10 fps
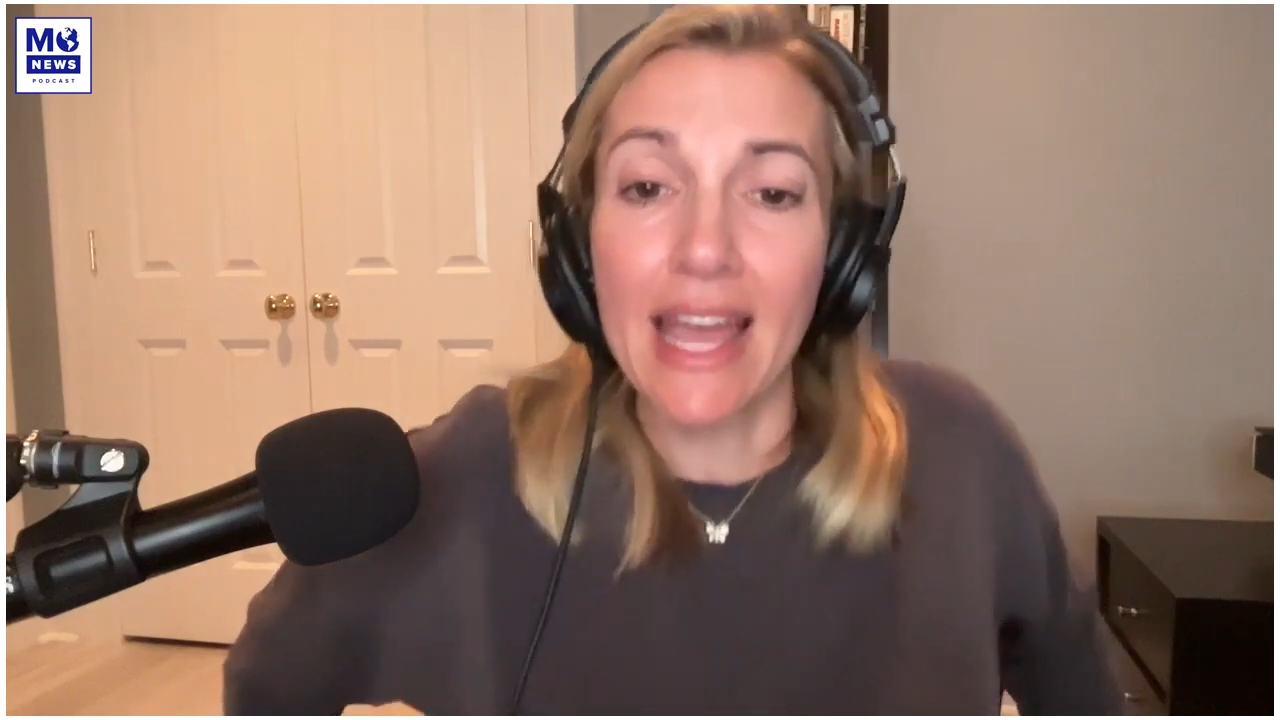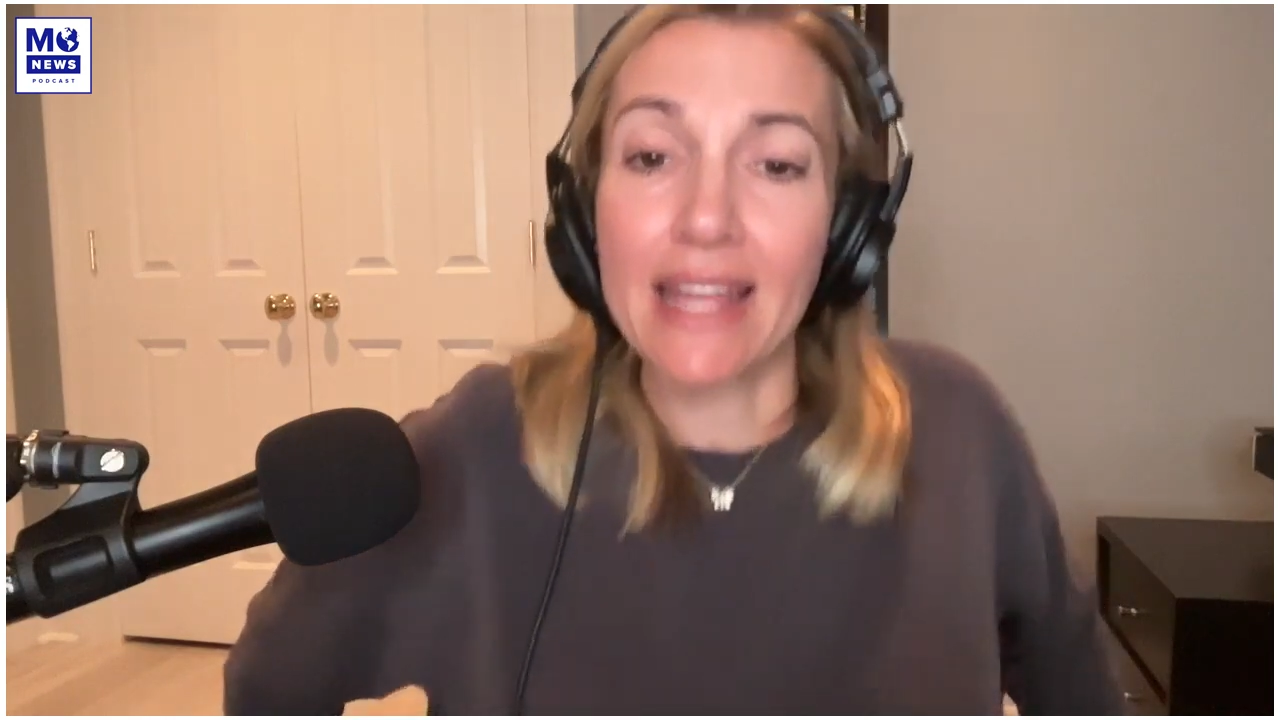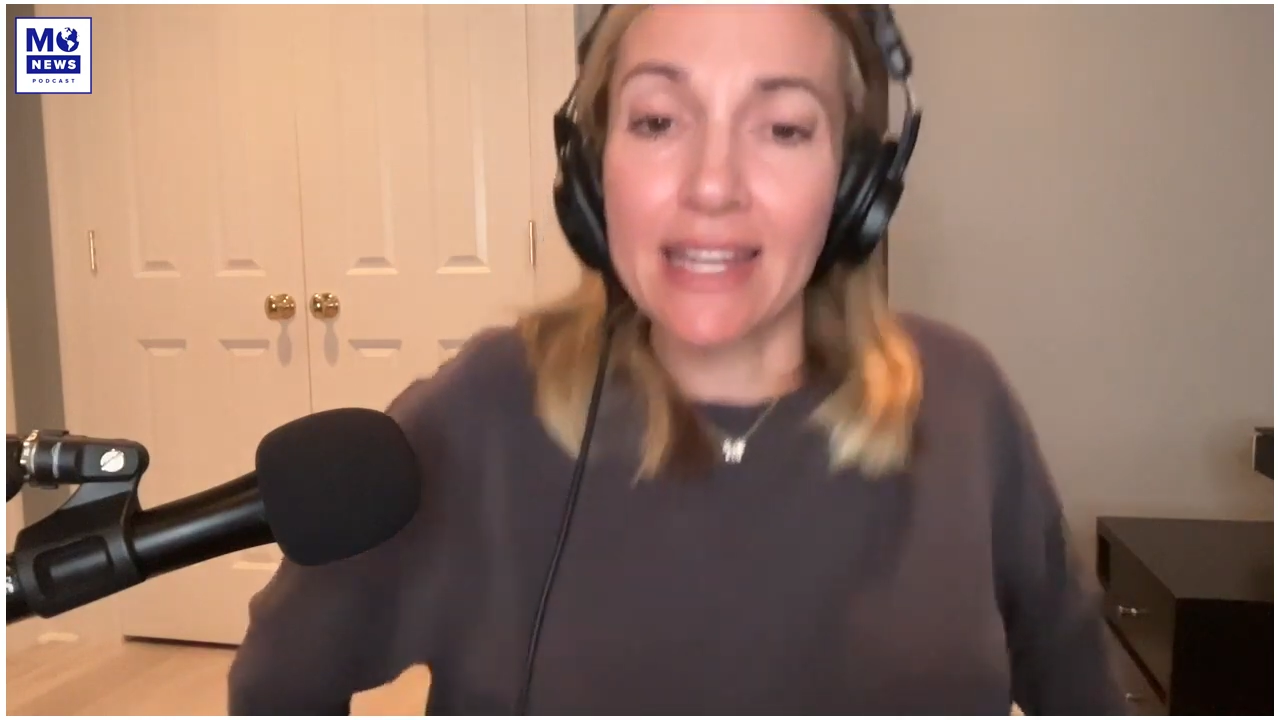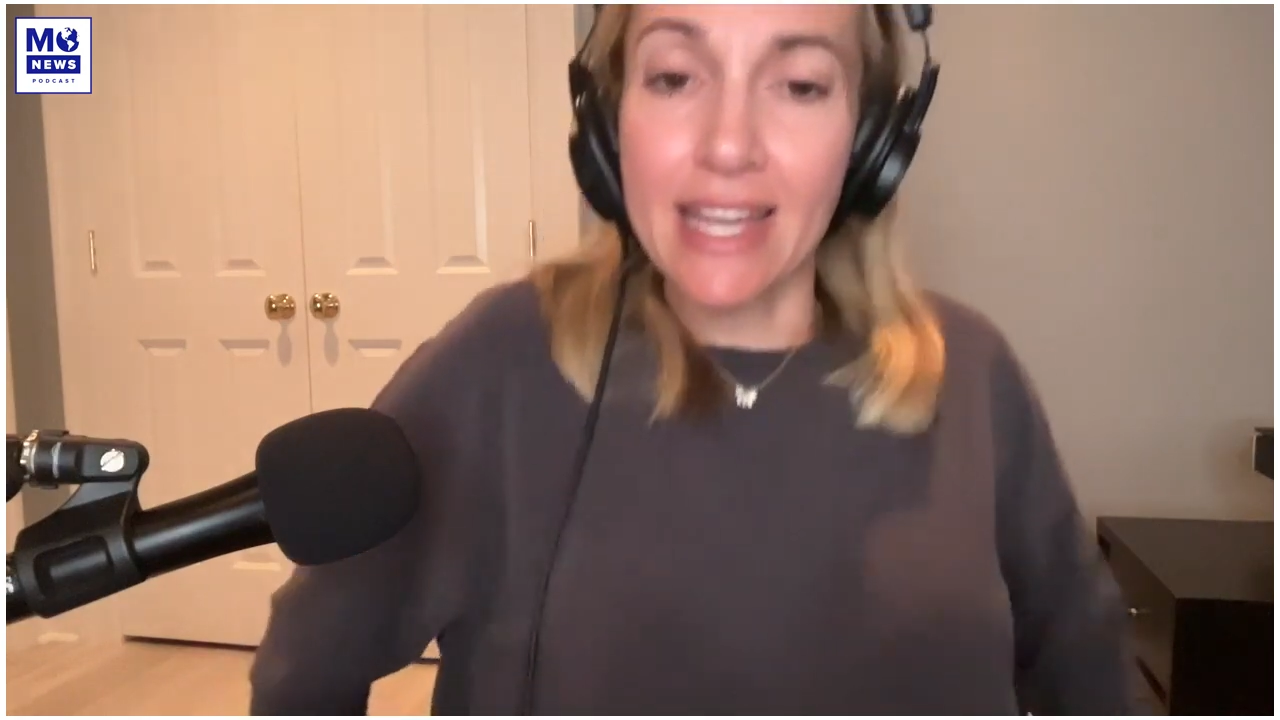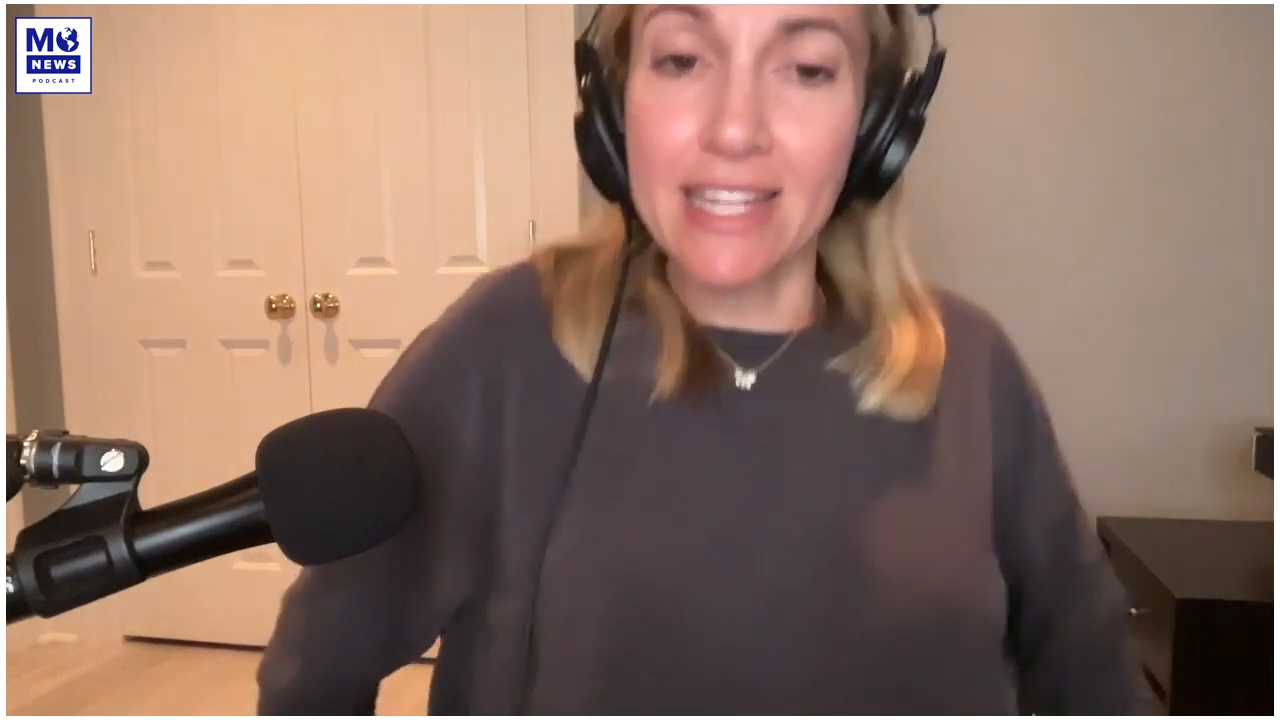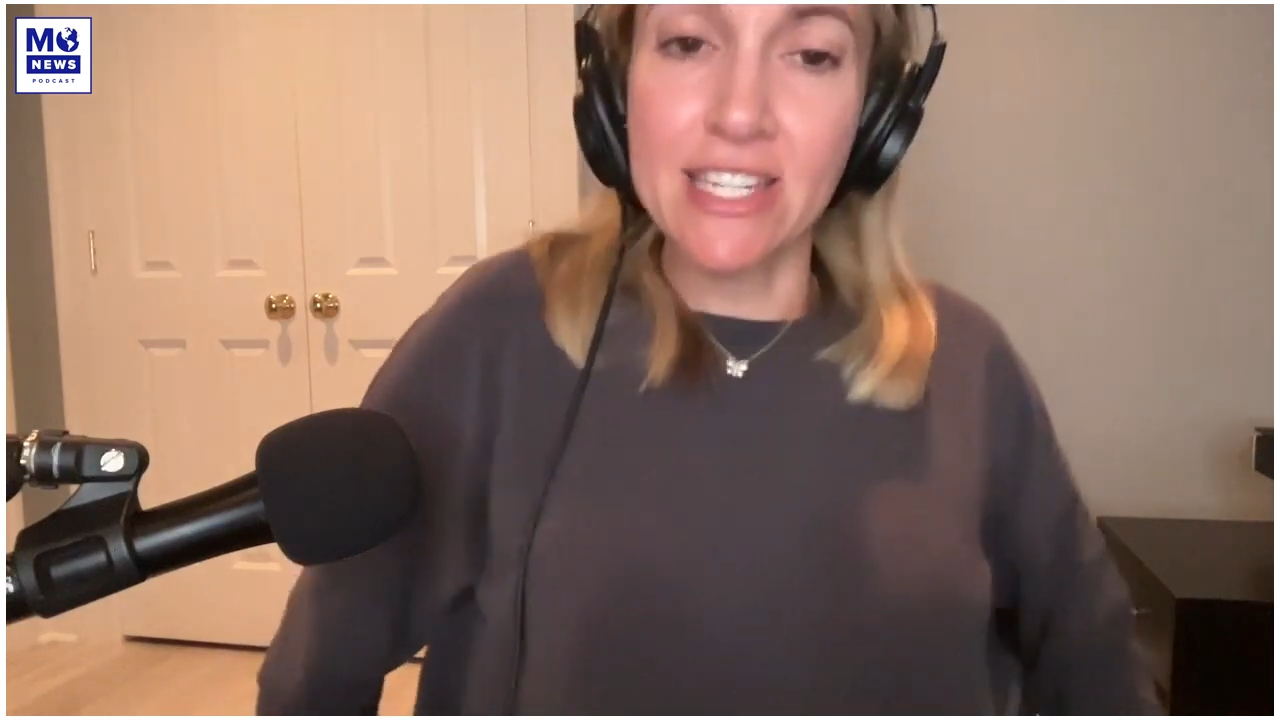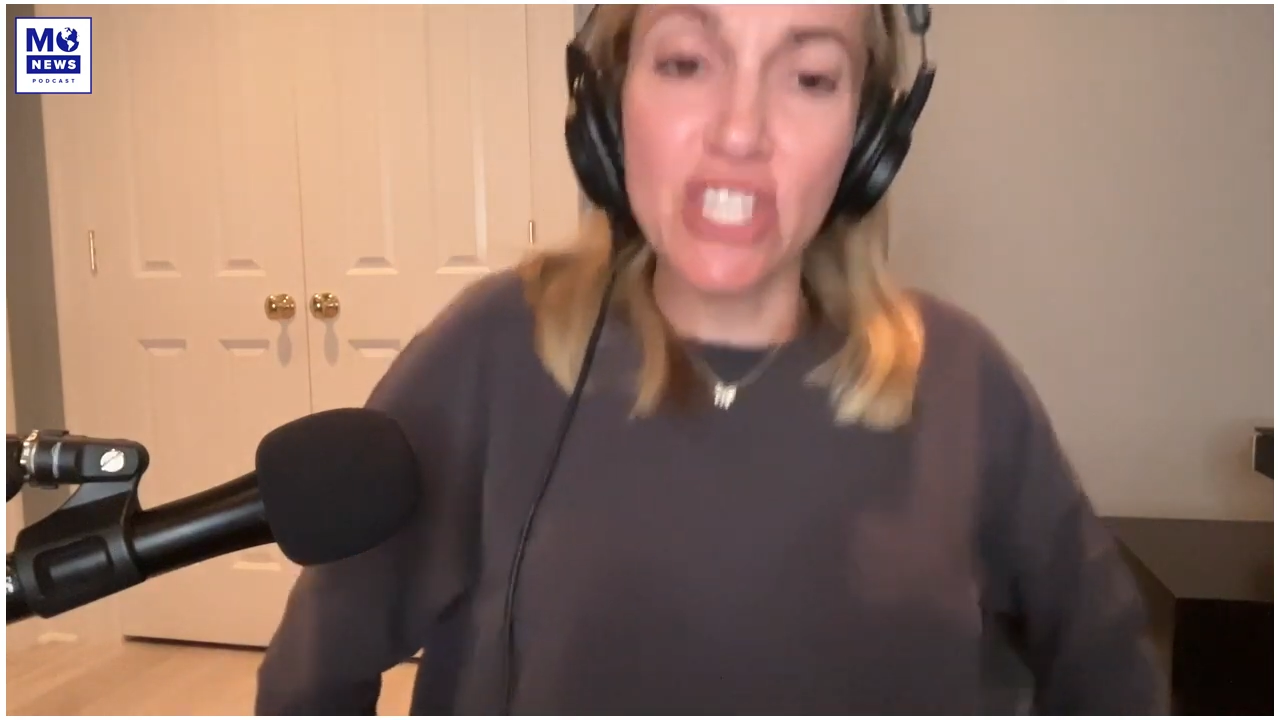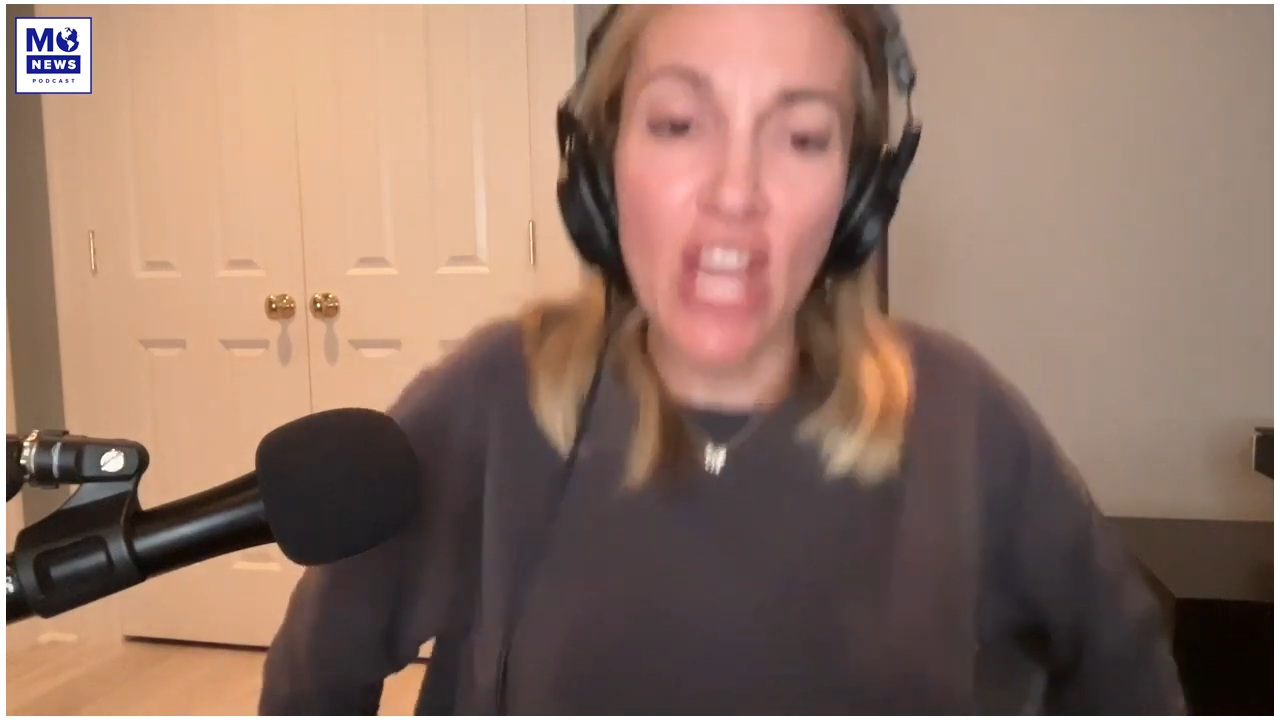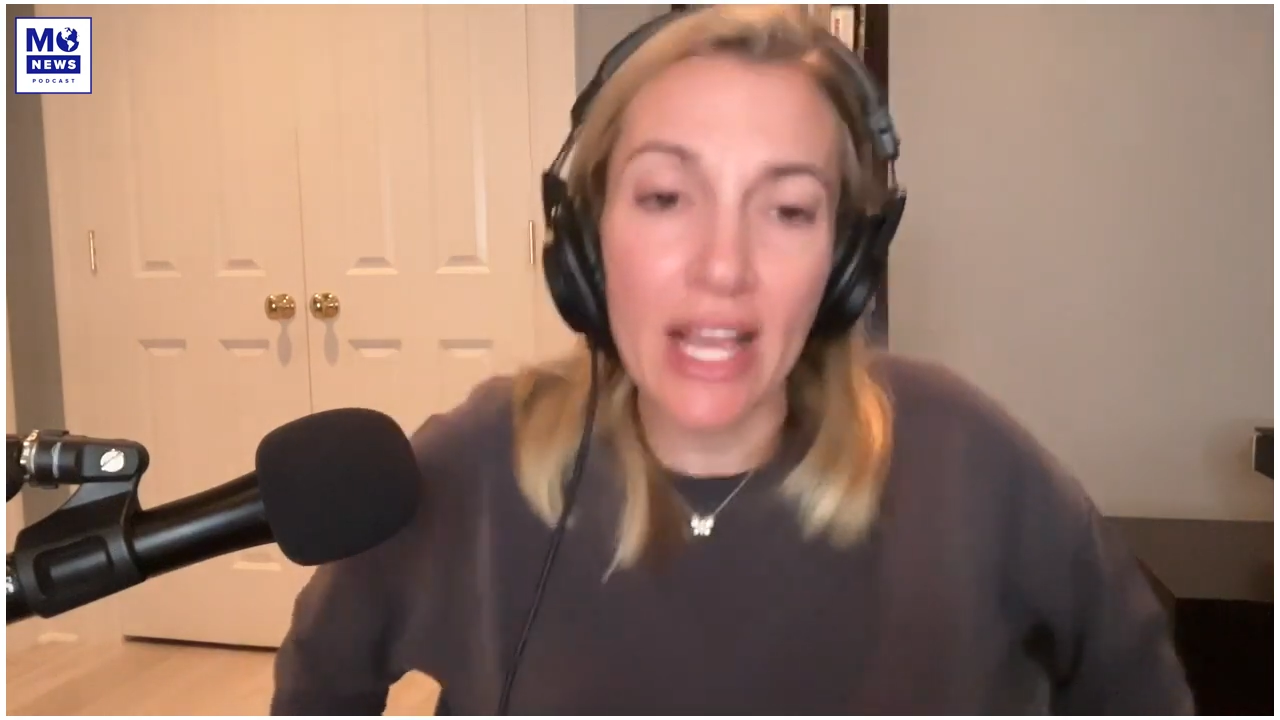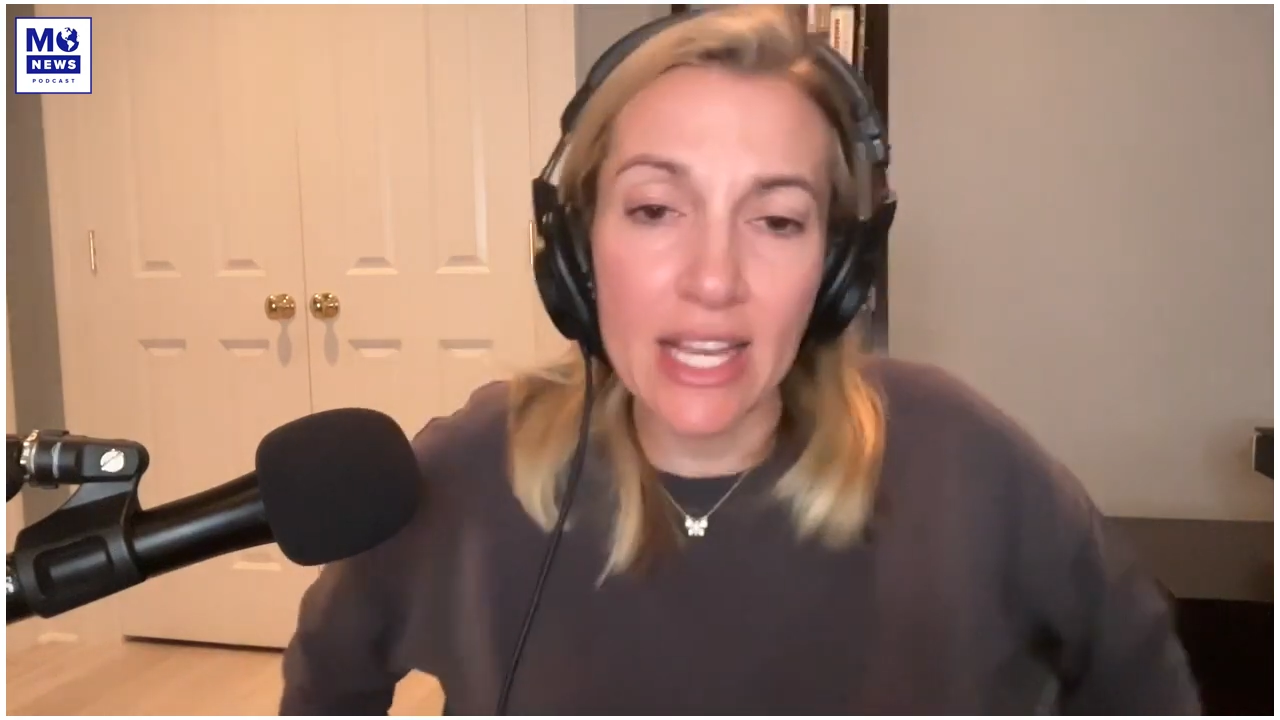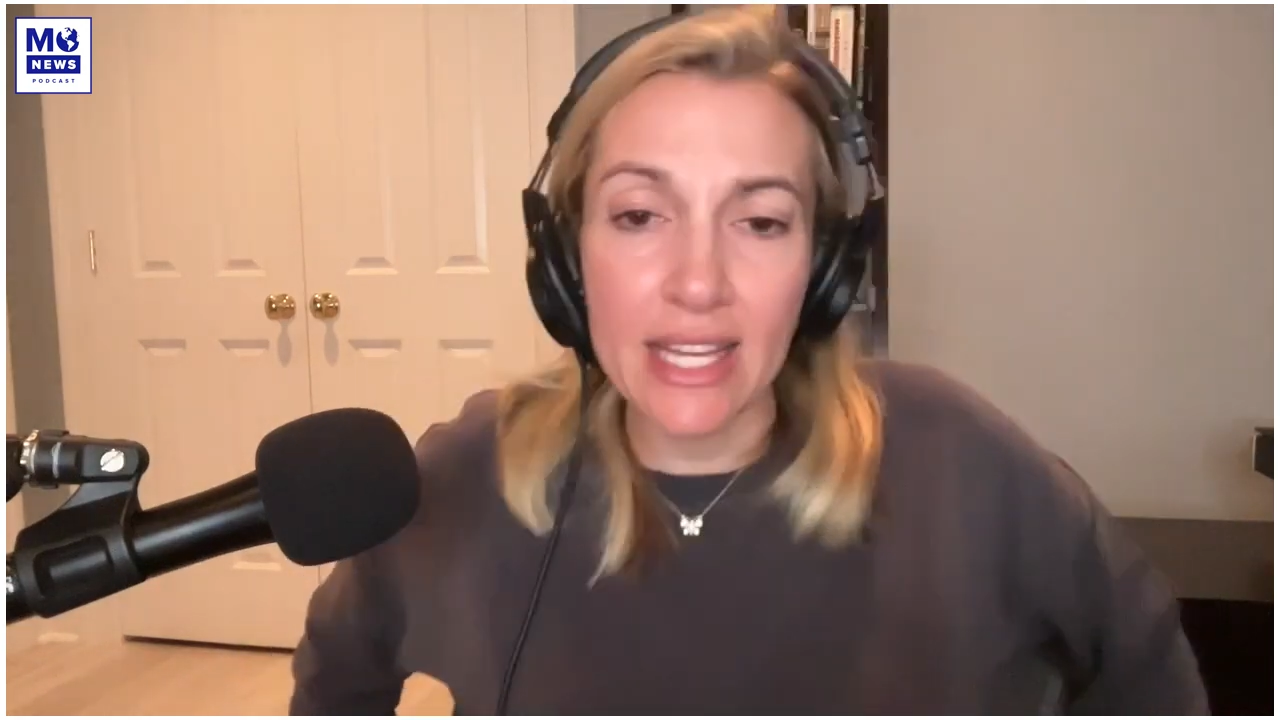and a Czech